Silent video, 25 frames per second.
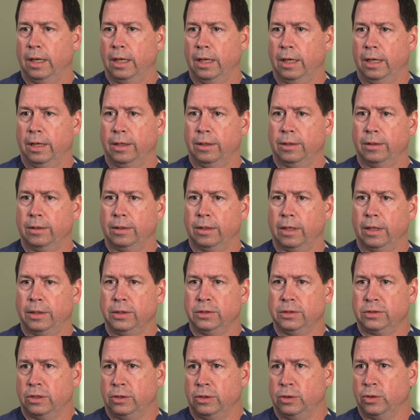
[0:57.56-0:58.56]
And I
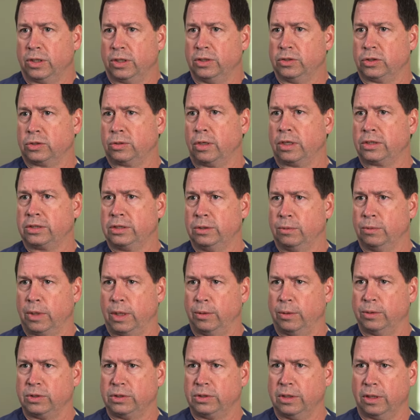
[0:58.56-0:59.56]
used to do construction when
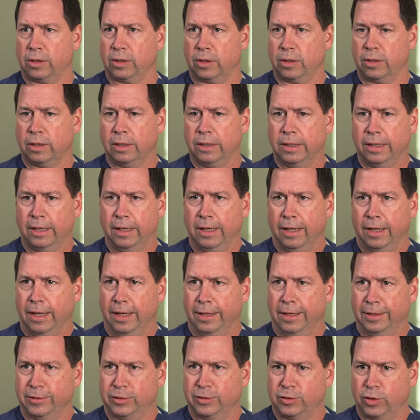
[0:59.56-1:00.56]
I was younger.
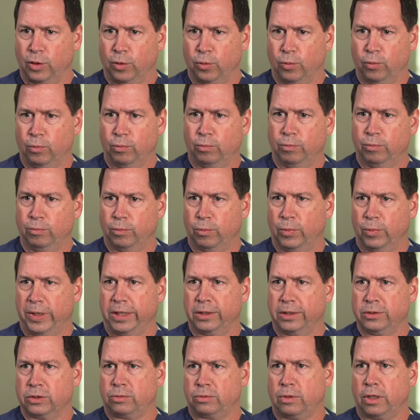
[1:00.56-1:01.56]
And so
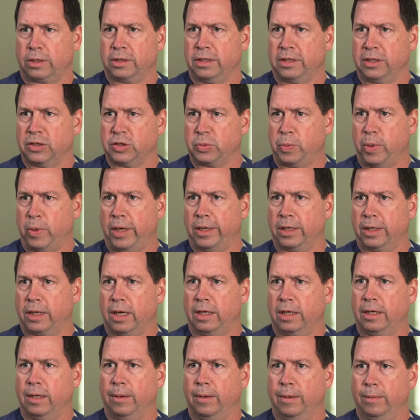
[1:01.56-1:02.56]
reconstructing the spine
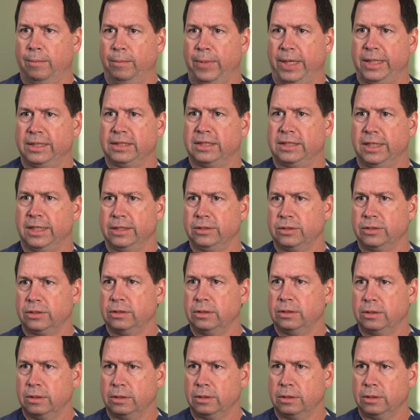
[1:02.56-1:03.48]
kind of made sense.